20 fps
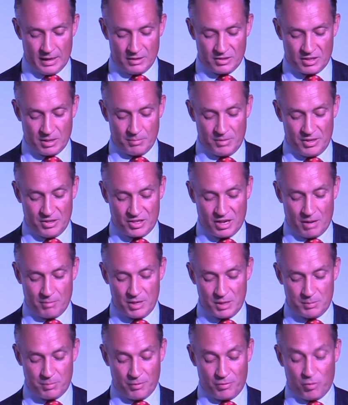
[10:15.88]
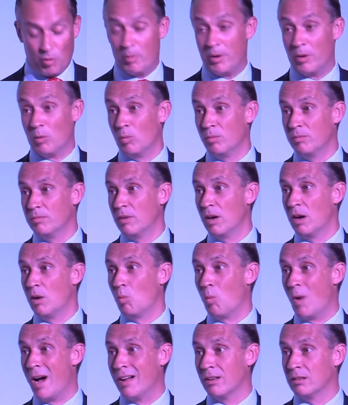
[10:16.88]
some of these companies performing
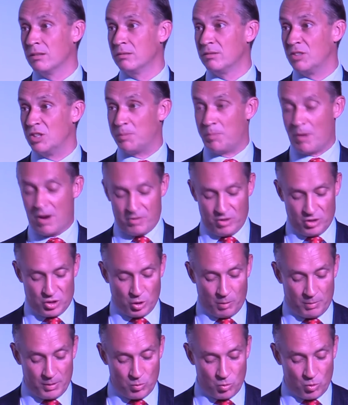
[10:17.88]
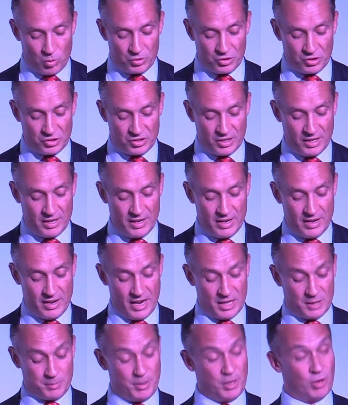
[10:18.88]
well despite the choppy waters.
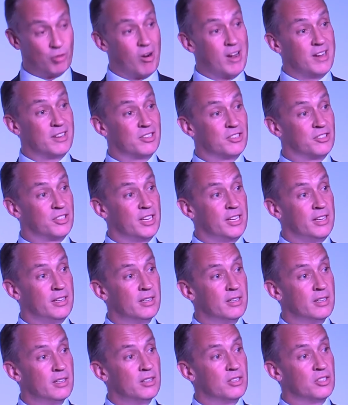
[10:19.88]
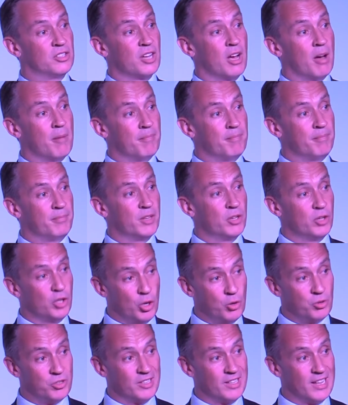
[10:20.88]
It's been great to see some
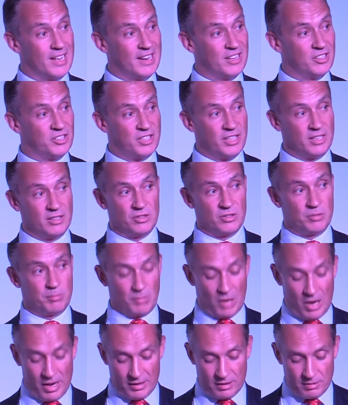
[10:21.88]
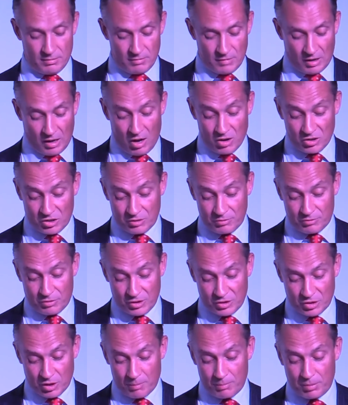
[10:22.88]
using their listings, like Clarkson,
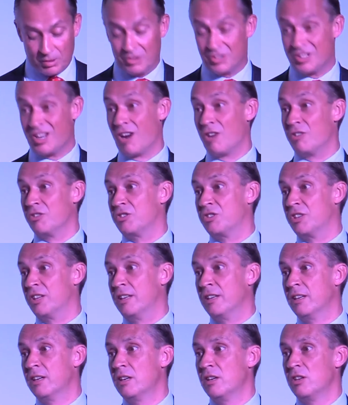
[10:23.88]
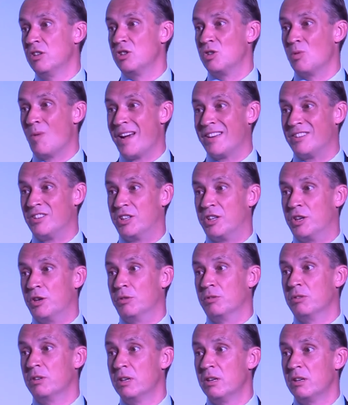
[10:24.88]
for example, as currency to
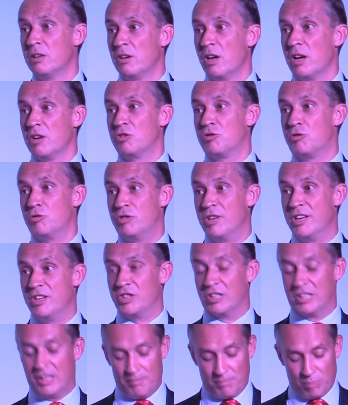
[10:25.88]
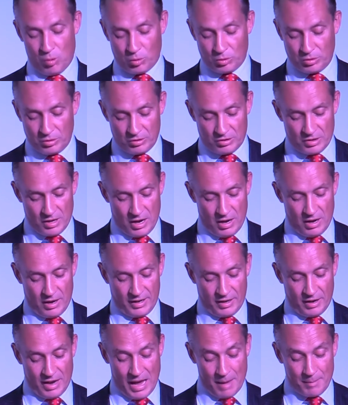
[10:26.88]
execute strategically important
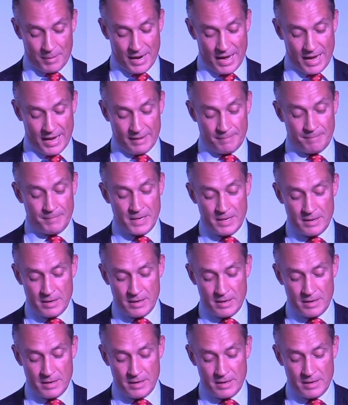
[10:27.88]
M&A.